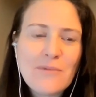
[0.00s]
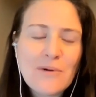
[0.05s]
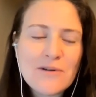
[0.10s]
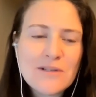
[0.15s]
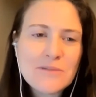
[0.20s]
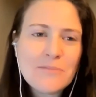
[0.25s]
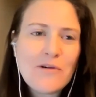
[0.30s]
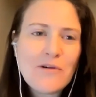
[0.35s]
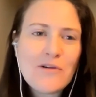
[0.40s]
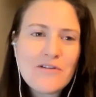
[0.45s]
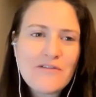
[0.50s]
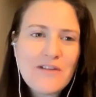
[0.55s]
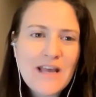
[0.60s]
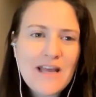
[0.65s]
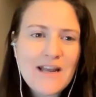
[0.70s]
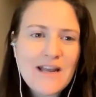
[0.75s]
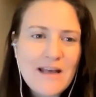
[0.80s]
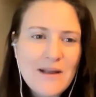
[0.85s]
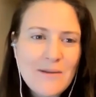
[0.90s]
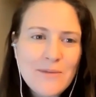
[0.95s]
most
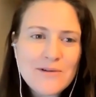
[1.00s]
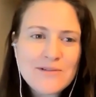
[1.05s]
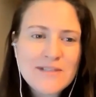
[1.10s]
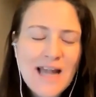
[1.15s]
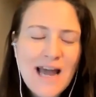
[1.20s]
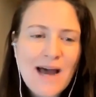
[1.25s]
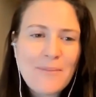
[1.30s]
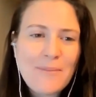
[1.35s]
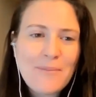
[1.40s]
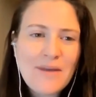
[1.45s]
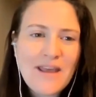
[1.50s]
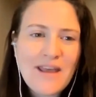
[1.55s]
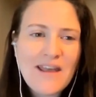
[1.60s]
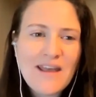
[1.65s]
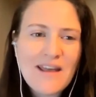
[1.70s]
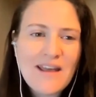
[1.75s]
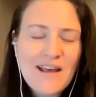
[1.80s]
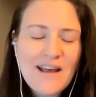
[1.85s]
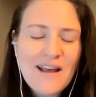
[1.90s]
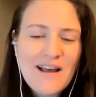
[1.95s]
motivated, most
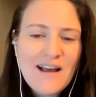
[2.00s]
happy.